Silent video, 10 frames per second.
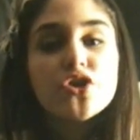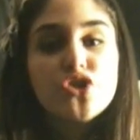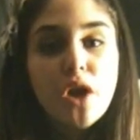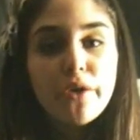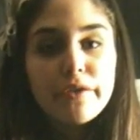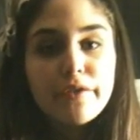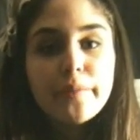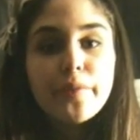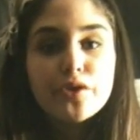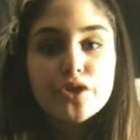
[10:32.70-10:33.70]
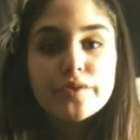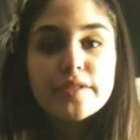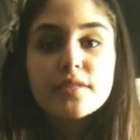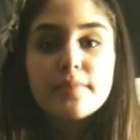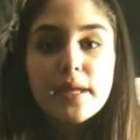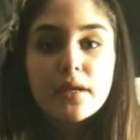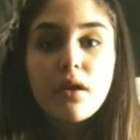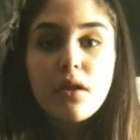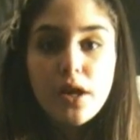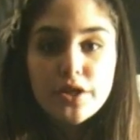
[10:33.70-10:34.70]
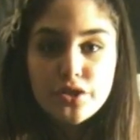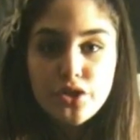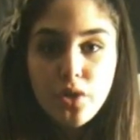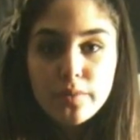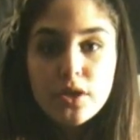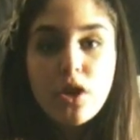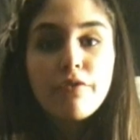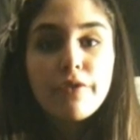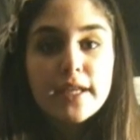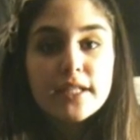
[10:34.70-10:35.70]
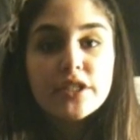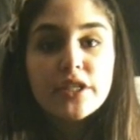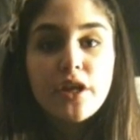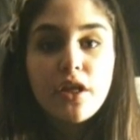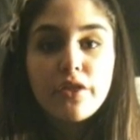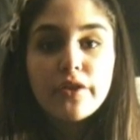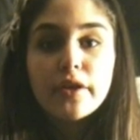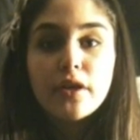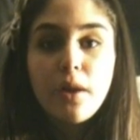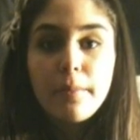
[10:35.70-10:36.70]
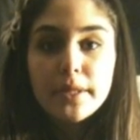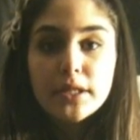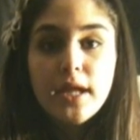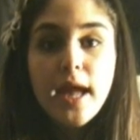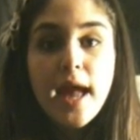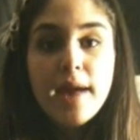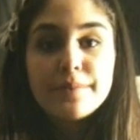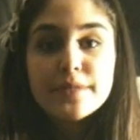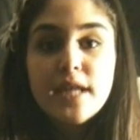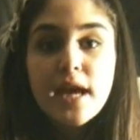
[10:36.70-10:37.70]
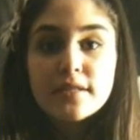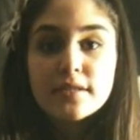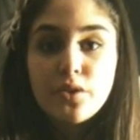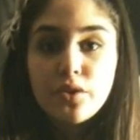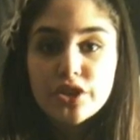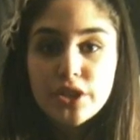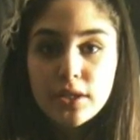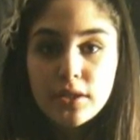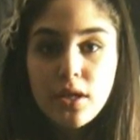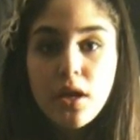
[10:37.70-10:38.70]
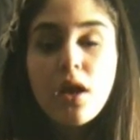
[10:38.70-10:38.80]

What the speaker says: Chalk River produces medical isotopes for Canadian healthcare company MDS Nordion